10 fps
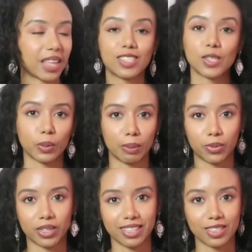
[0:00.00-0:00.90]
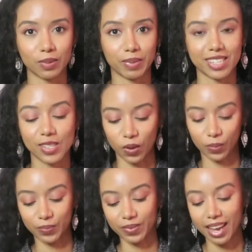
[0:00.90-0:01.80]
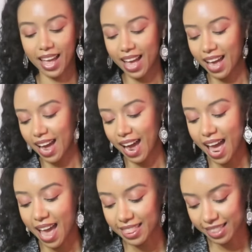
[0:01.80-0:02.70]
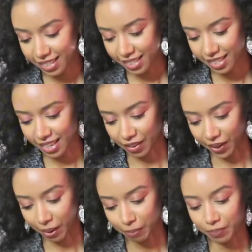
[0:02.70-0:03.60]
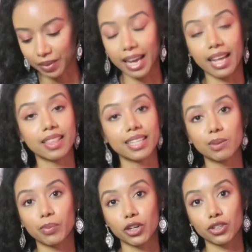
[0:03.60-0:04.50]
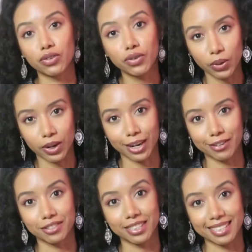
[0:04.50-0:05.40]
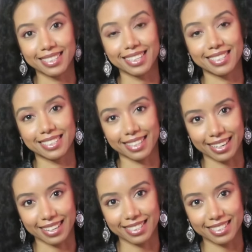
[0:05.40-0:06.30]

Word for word: it's so important to me. So, in this series, in this part 4 of this series,